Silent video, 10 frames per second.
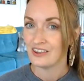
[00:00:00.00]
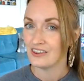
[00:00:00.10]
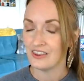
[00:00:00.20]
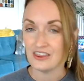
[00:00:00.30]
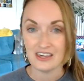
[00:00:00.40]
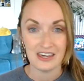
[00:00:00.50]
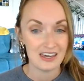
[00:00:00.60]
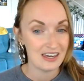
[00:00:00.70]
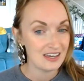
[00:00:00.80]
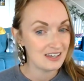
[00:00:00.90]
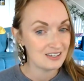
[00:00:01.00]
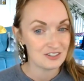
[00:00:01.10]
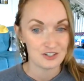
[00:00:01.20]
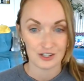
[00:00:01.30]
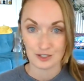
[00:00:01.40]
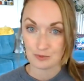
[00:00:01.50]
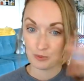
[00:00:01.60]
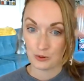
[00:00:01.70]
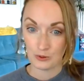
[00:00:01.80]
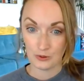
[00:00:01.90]
these just
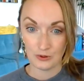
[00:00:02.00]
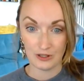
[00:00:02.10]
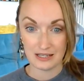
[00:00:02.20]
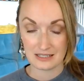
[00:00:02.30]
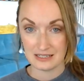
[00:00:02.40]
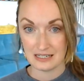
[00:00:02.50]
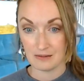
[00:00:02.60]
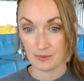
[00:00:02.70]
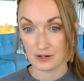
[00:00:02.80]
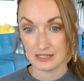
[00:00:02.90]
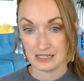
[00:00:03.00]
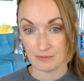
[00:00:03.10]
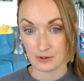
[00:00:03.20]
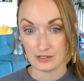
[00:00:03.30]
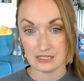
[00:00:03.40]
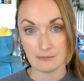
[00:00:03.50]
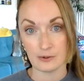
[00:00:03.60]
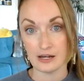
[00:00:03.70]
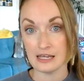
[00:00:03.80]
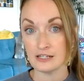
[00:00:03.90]
pull us deeper and deeper and
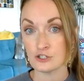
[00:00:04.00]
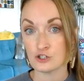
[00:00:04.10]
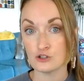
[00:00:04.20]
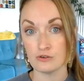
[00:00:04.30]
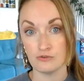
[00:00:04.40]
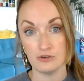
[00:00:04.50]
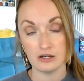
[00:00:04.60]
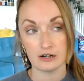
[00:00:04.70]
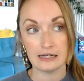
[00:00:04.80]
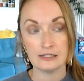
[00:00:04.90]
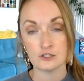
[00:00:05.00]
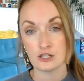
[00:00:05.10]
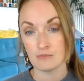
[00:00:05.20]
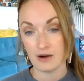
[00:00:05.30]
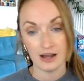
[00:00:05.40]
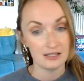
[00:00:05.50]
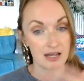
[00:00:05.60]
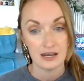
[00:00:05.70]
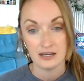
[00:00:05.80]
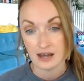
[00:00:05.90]
deeper into the fear, into the mind,
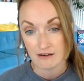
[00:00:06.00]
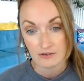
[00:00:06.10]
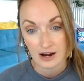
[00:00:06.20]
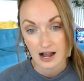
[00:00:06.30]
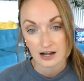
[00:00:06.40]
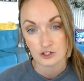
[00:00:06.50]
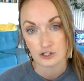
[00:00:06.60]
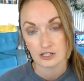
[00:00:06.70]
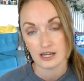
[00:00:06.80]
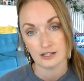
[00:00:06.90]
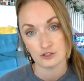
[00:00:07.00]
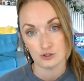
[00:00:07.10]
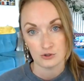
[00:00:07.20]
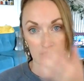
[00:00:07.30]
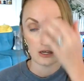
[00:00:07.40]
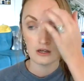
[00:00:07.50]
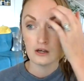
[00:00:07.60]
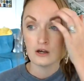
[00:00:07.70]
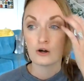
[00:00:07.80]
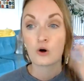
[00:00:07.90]
and never actually get to the
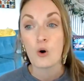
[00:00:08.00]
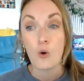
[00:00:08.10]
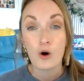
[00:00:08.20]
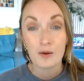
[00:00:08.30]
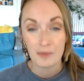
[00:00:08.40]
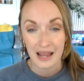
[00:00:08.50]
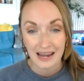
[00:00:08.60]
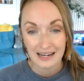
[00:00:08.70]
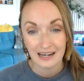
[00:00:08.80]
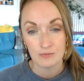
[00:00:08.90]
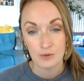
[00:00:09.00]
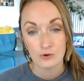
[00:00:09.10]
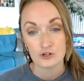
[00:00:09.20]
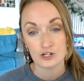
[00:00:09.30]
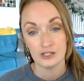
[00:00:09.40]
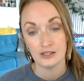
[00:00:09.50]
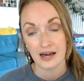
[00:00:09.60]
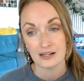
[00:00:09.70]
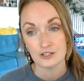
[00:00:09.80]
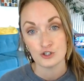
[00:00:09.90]
core pain and emotion
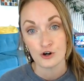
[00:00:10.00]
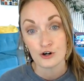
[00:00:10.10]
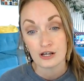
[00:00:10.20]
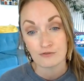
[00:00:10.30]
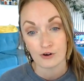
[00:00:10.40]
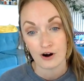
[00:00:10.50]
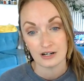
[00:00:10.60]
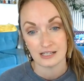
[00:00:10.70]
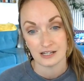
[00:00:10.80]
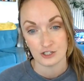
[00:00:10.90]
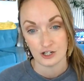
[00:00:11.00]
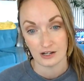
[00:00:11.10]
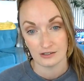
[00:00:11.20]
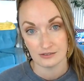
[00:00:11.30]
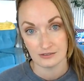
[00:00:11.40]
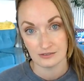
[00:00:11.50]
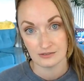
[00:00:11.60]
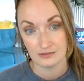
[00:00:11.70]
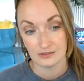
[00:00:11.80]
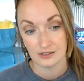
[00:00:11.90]
that is yearning for our attention.
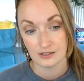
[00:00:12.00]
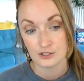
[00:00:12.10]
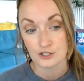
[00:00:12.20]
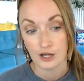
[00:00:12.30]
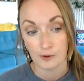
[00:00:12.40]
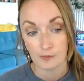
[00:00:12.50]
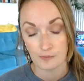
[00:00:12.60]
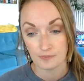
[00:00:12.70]
So,